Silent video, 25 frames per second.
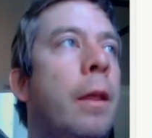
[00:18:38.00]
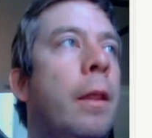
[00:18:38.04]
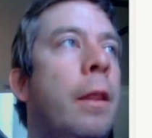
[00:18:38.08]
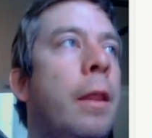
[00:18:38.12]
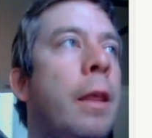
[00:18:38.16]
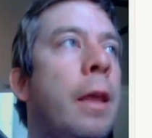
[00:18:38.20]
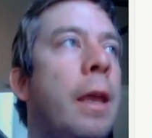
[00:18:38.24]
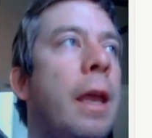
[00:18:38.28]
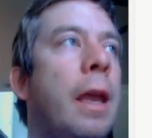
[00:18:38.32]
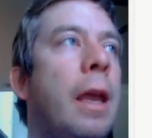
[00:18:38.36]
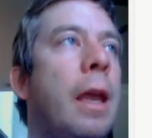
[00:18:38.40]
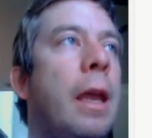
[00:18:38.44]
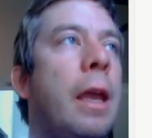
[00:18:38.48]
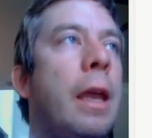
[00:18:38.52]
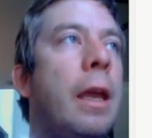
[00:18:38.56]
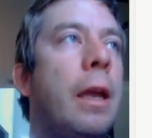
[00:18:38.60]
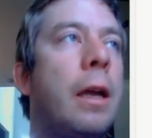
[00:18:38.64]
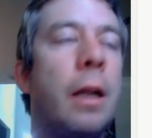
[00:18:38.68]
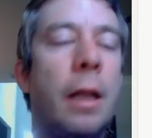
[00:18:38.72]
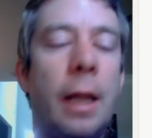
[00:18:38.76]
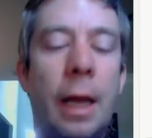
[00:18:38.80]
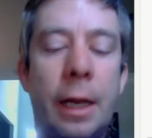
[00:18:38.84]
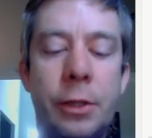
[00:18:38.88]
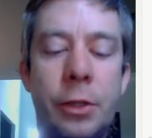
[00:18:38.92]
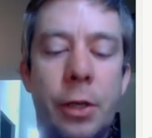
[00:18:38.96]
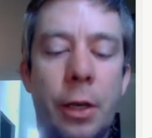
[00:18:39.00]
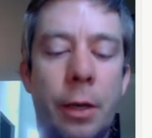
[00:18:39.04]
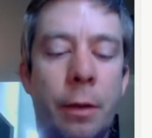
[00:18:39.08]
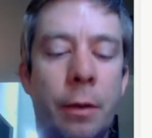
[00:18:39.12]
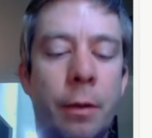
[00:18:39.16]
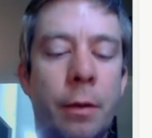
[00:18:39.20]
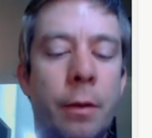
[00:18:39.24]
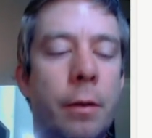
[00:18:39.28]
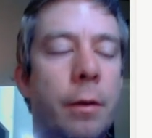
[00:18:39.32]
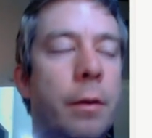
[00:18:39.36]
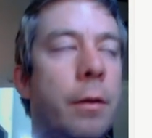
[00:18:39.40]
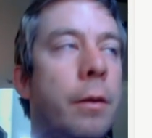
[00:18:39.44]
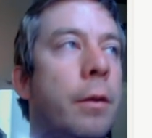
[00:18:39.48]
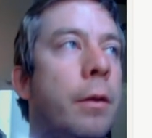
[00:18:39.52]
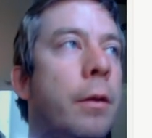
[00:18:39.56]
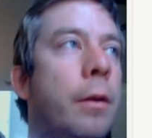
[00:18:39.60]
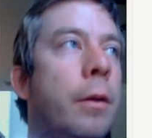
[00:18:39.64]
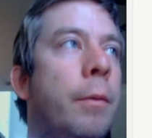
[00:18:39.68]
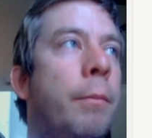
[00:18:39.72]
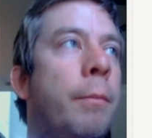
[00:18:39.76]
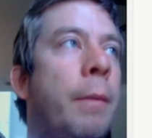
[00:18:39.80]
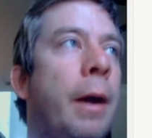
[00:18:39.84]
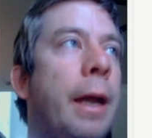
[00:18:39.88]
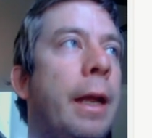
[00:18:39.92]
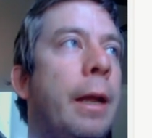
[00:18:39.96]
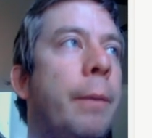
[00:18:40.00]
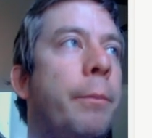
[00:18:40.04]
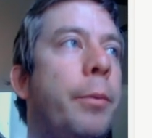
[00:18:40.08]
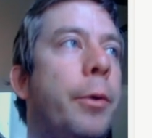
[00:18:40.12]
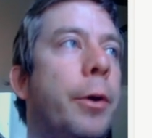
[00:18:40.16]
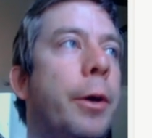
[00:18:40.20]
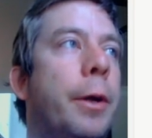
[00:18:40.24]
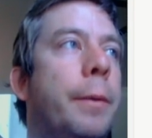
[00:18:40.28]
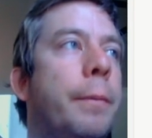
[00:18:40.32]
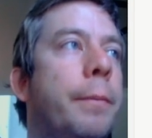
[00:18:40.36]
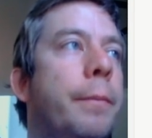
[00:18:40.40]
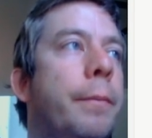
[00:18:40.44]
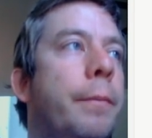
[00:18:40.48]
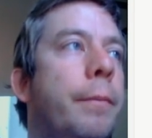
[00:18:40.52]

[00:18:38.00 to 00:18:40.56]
the collection, my input.